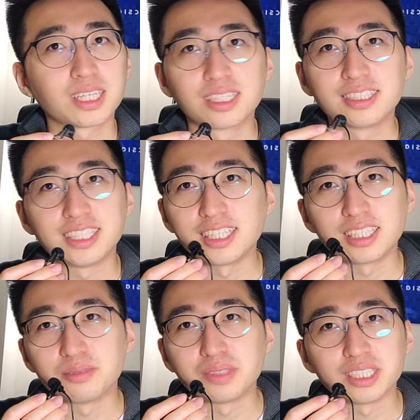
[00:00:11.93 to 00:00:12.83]

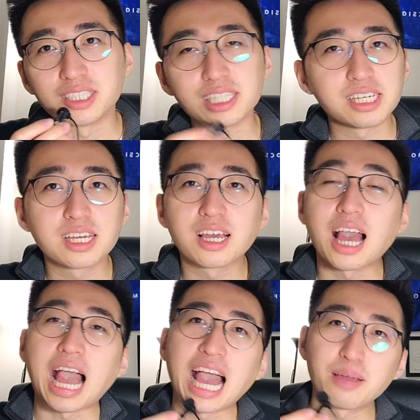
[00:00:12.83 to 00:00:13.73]
Silly me.
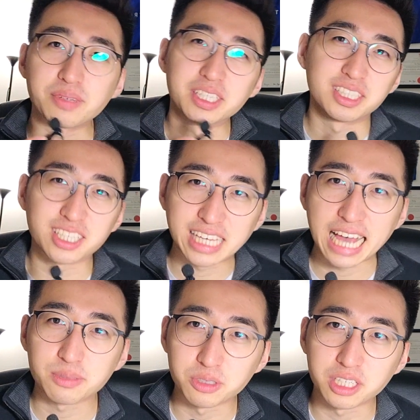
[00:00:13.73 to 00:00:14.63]
I mean the CASPer